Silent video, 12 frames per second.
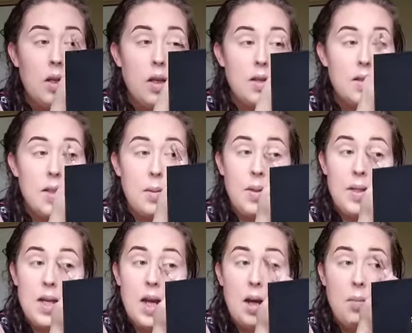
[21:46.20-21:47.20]
You're going to see
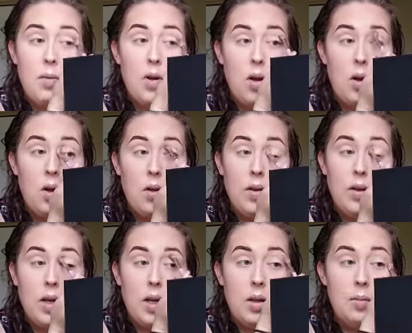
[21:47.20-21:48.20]
me tap all
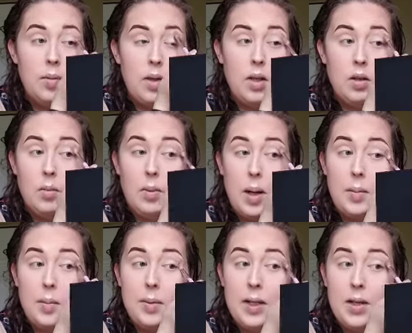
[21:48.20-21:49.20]
the time, and it'll
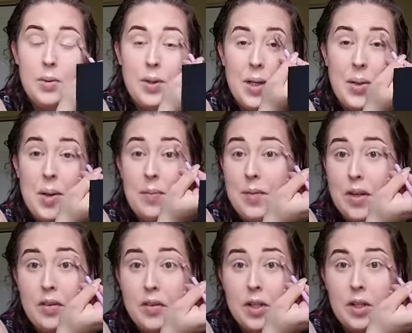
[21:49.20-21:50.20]
probably annoy you. I'm
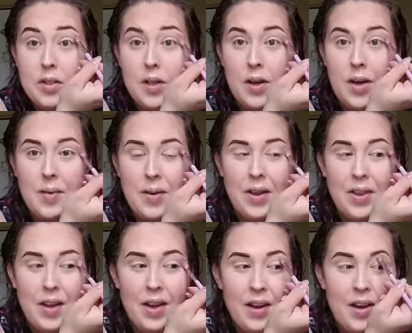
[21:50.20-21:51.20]
very, very sorry
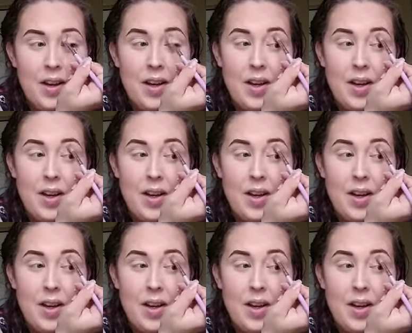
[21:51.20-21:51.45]
about that.